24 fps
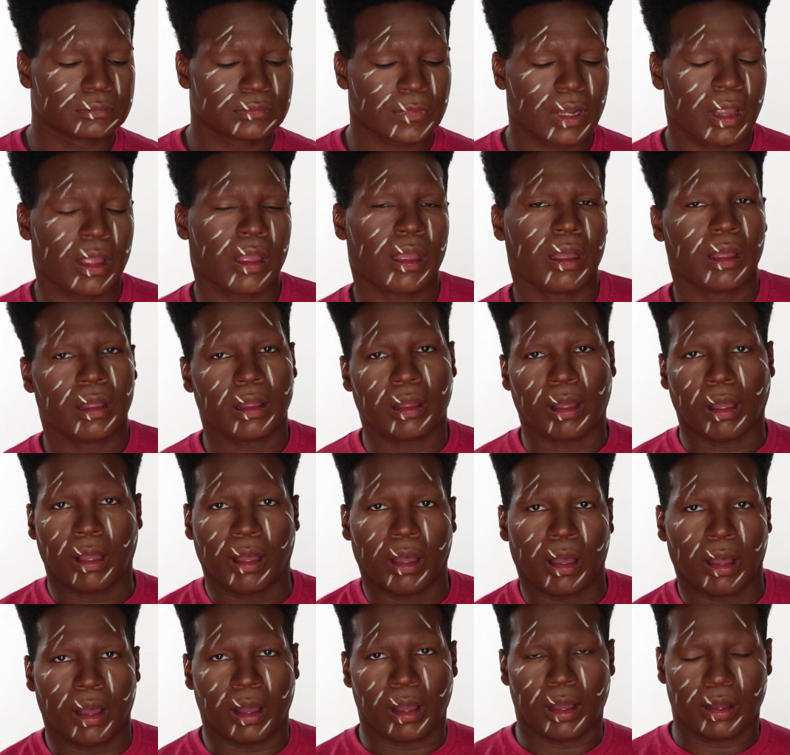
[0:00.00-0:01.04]

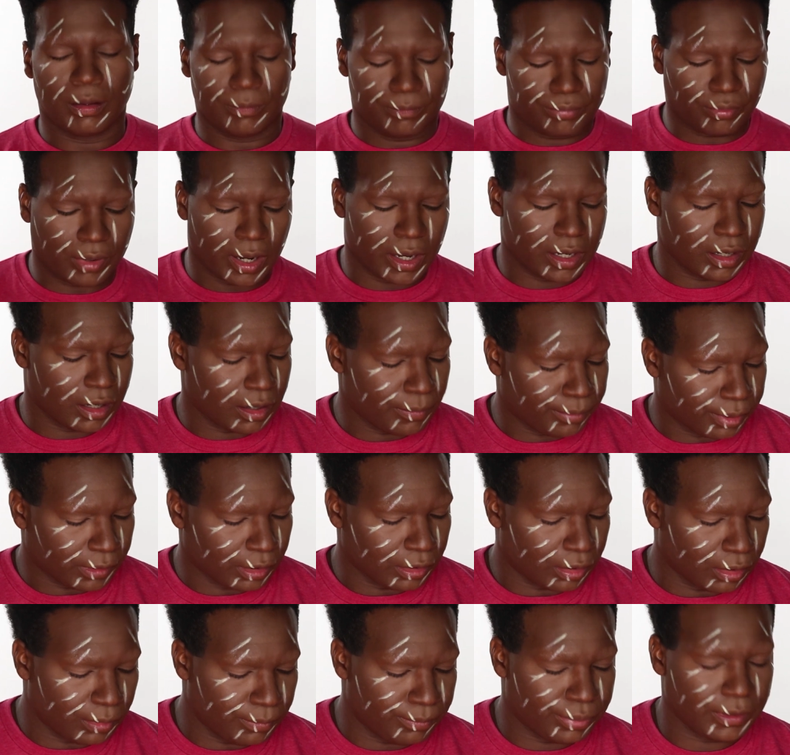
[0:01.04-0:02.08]
Ah, brighten up a
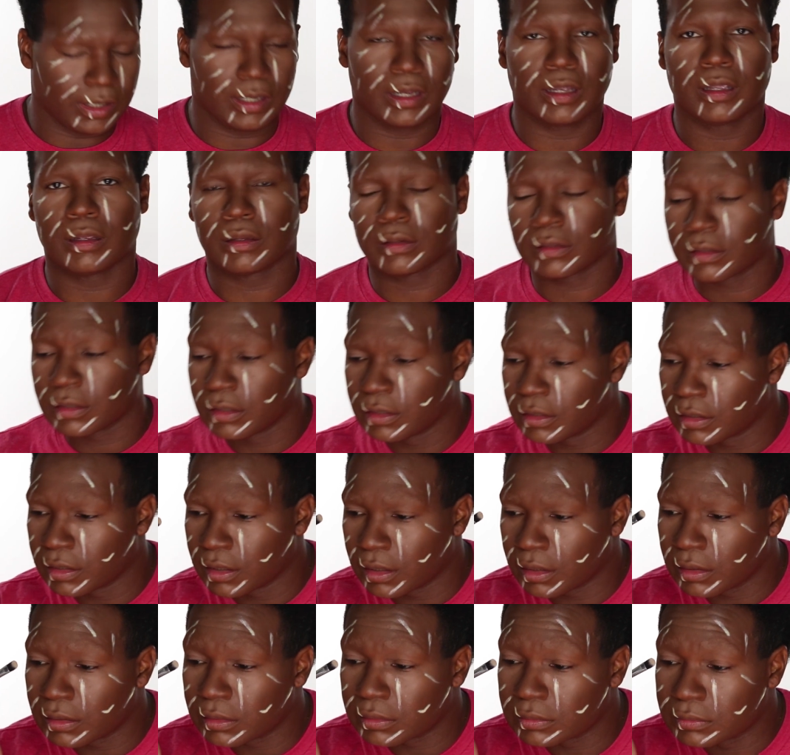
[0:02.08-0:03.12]
little bit.
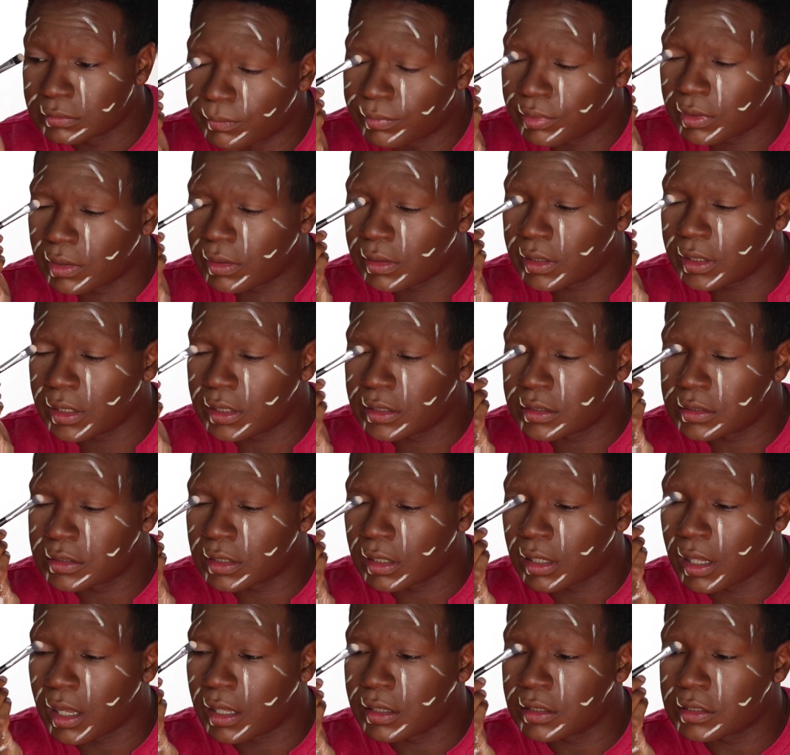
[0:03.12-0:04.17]
Brilliant,
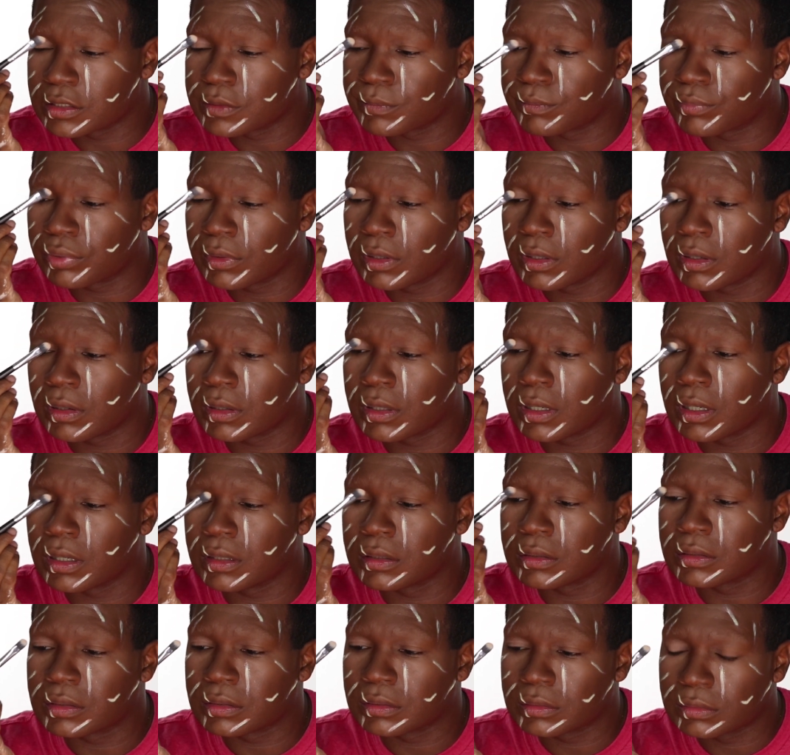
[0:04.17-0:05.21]
Delandis, brilliant.